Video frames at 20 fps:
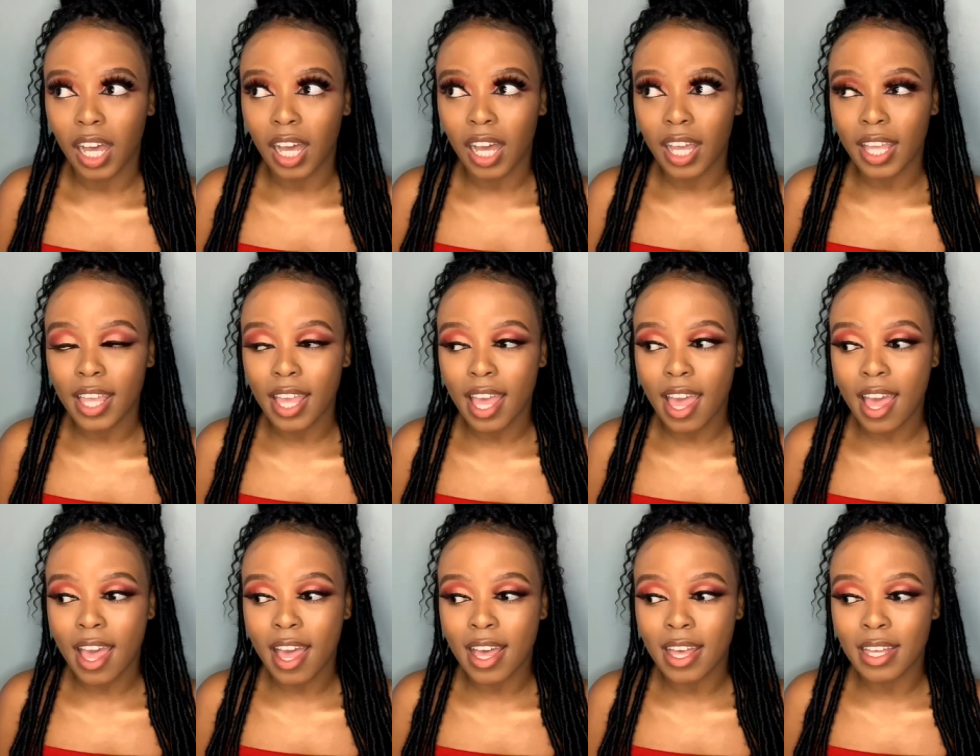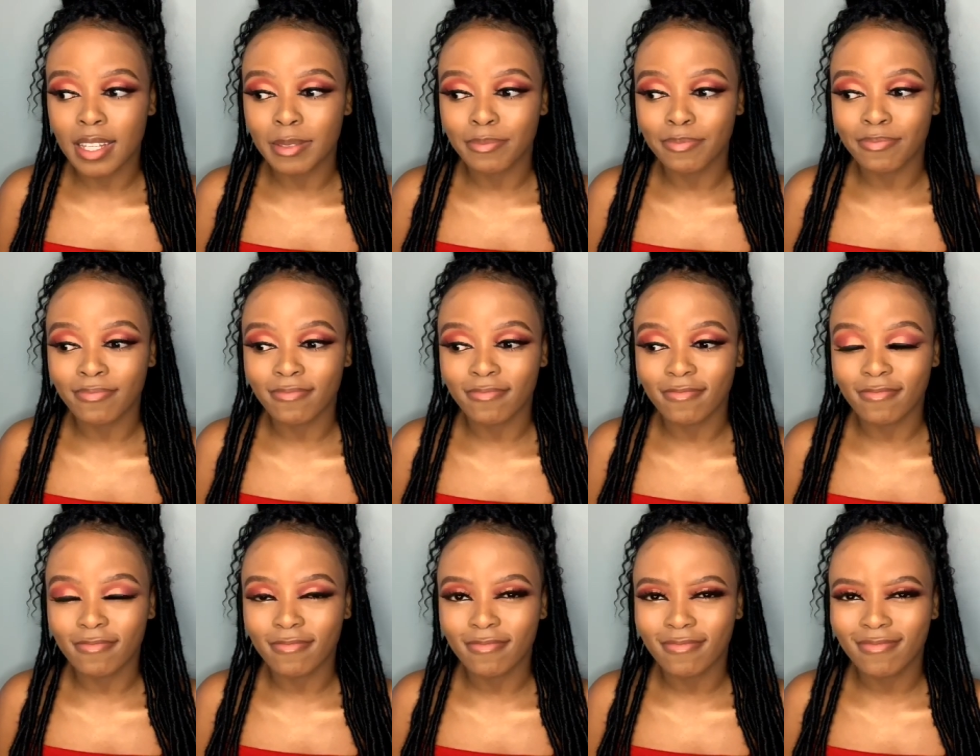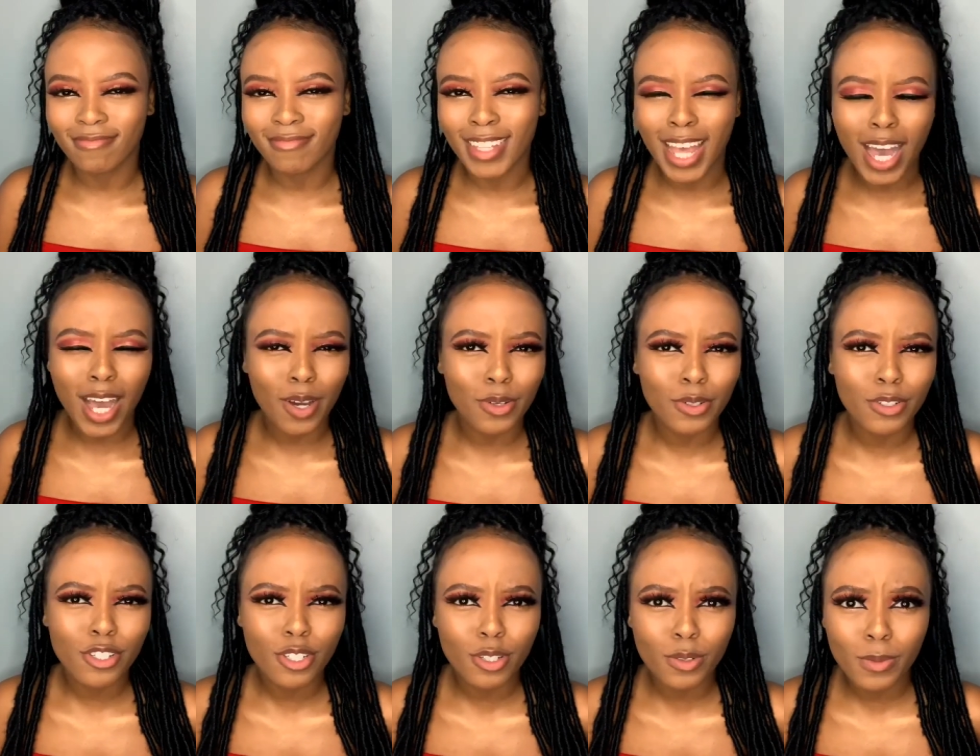I am
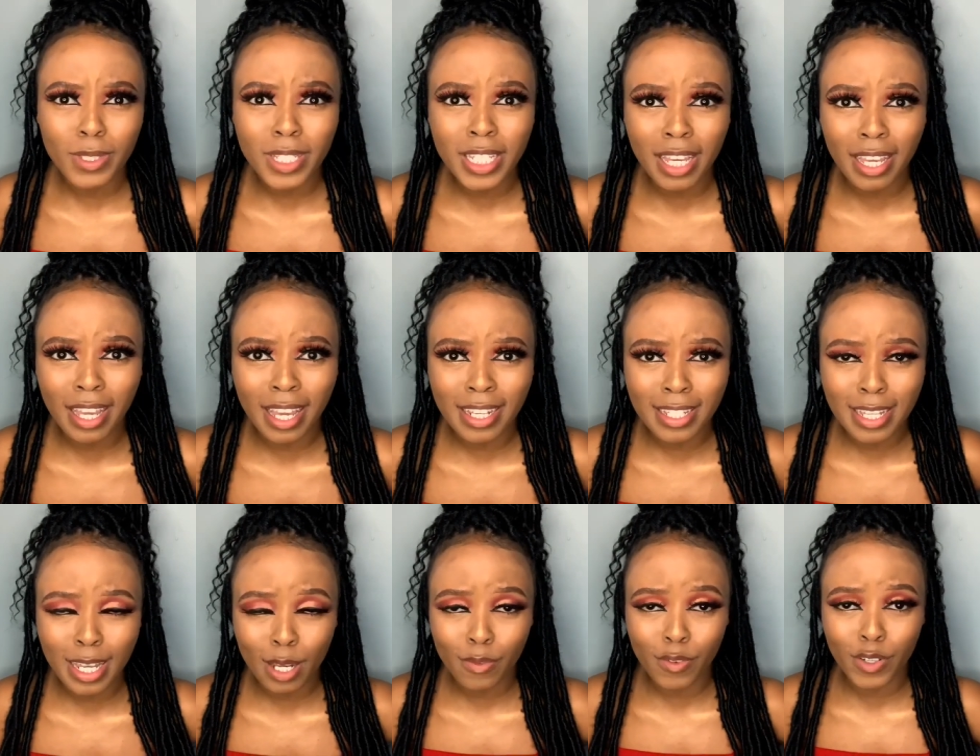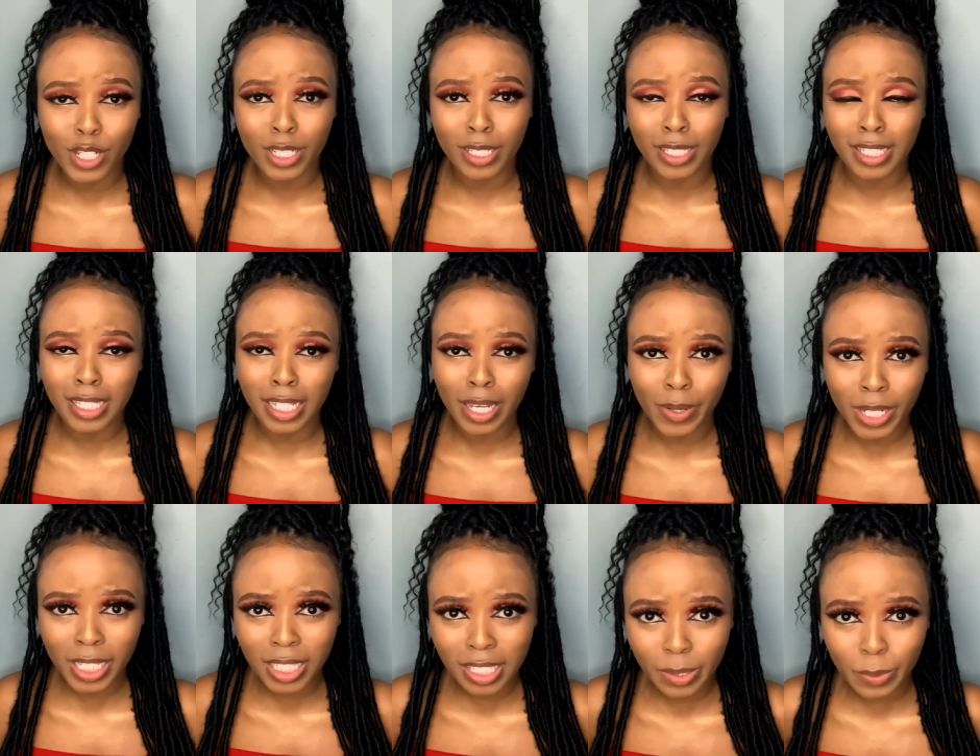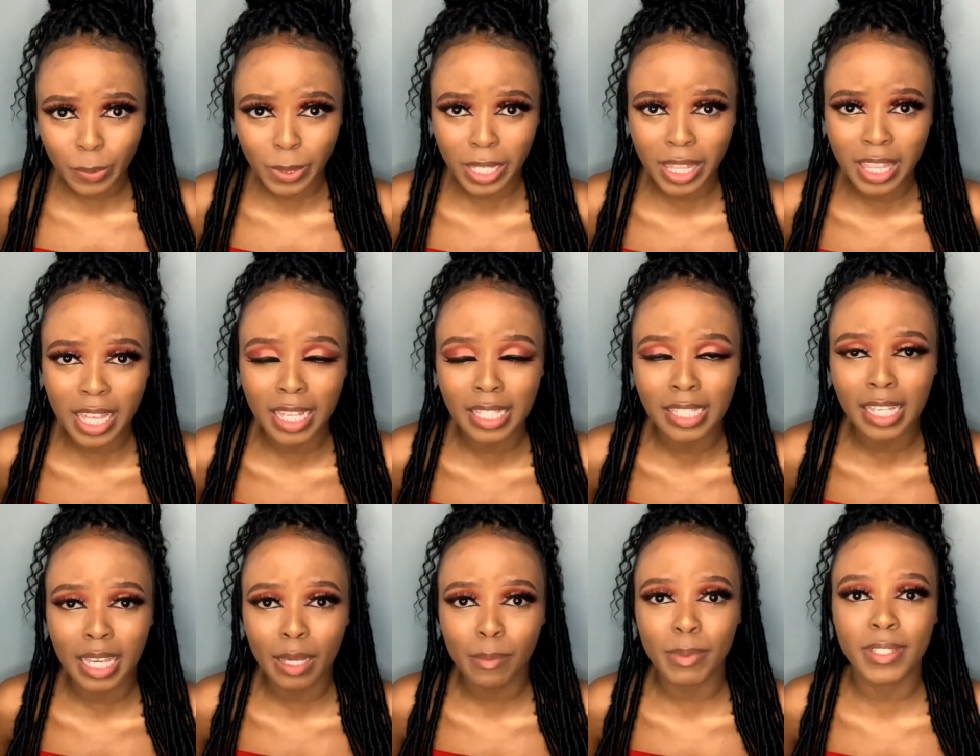now shooting a television series with
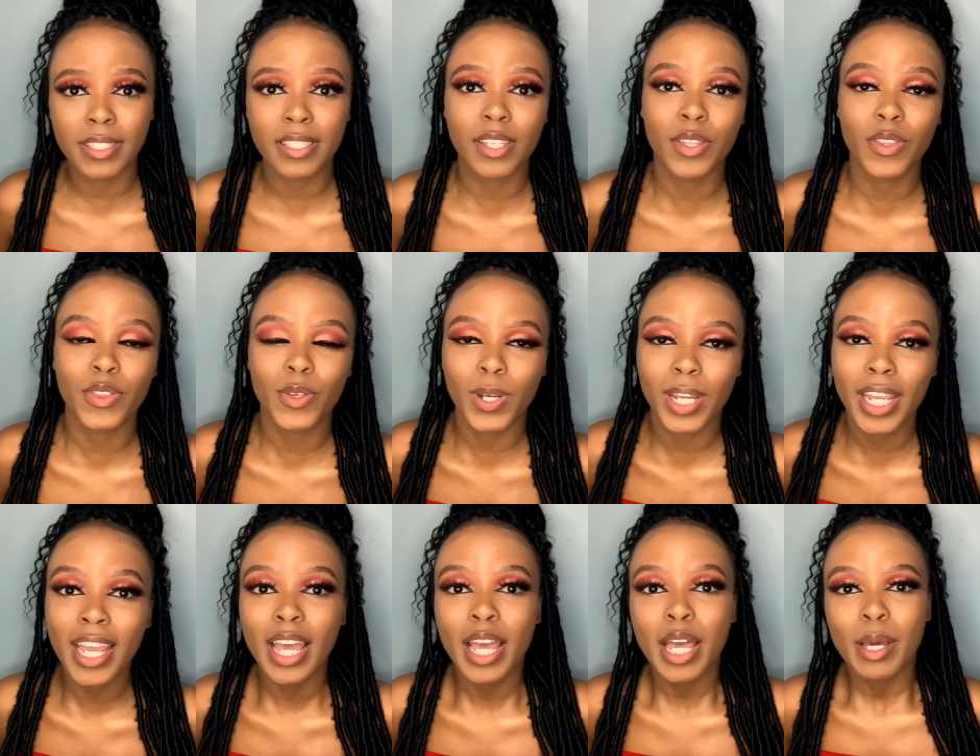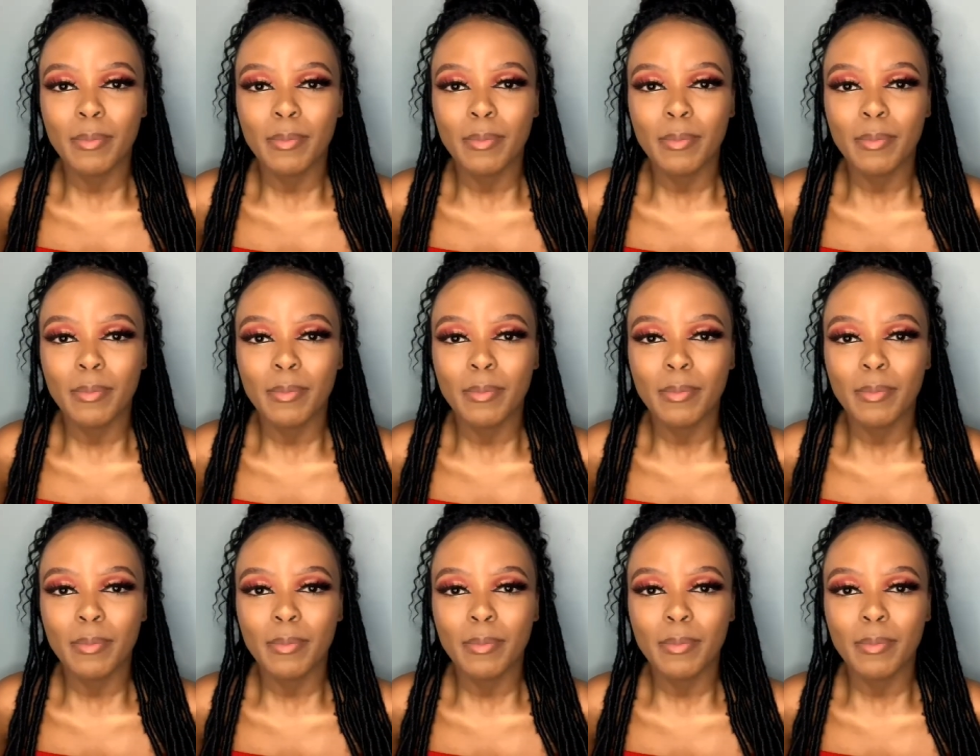SABC3.